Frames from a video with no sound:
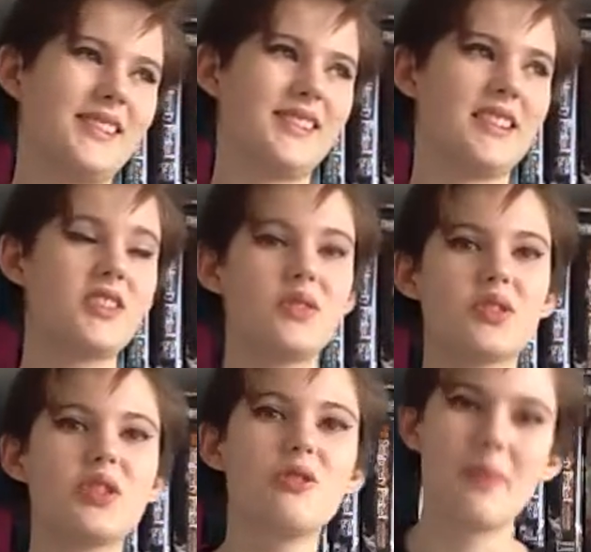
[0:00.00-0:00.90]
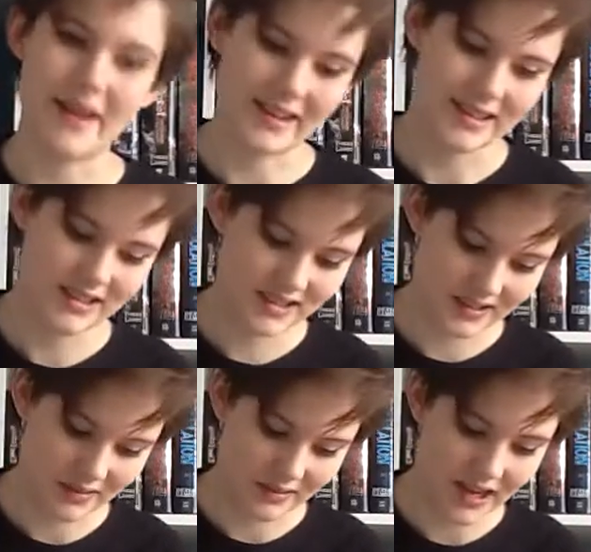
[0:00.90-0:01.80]
it's not too bad.
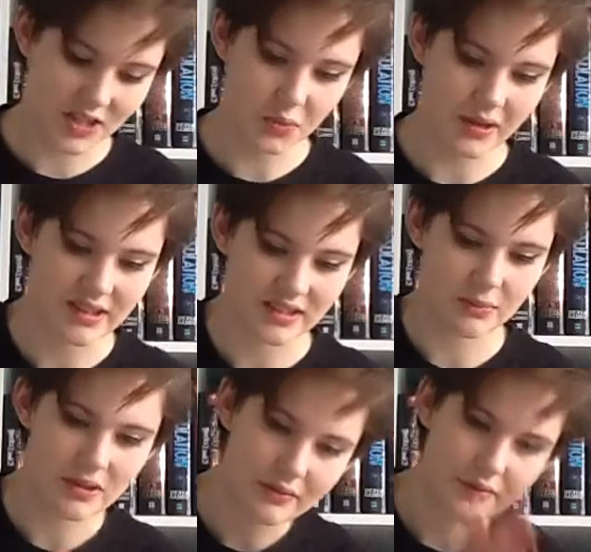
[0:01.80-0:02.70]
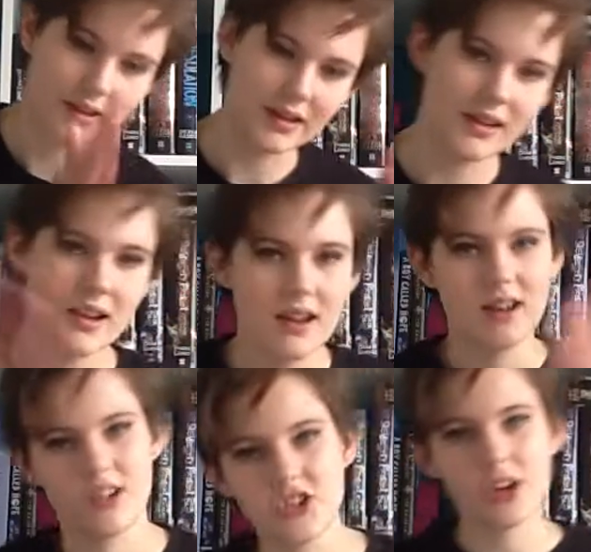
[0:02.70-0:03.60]
So that's why there's a bit of a
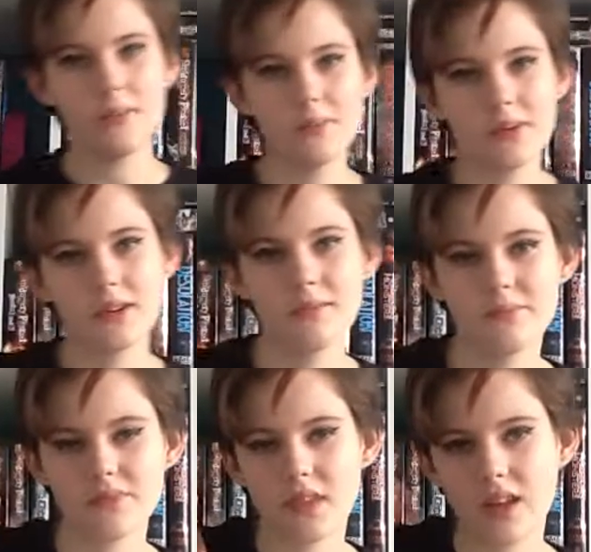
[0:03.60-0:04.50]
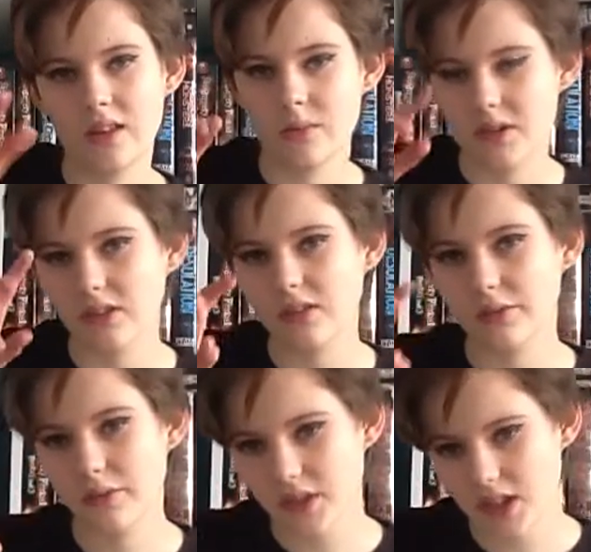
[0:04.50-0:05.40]
jump in the middle of
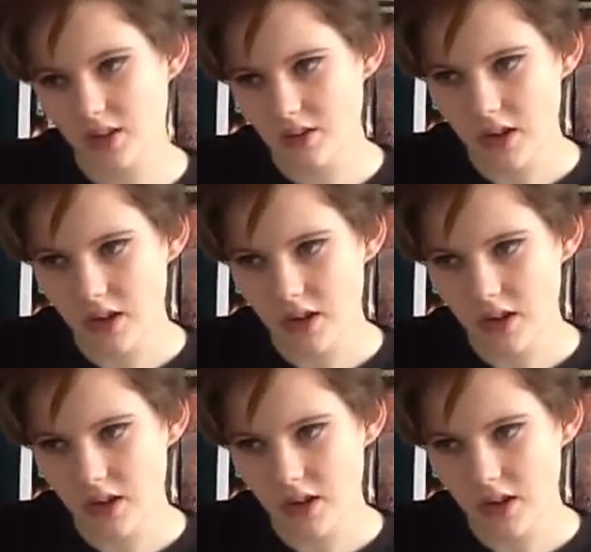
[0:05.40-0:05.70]
the video.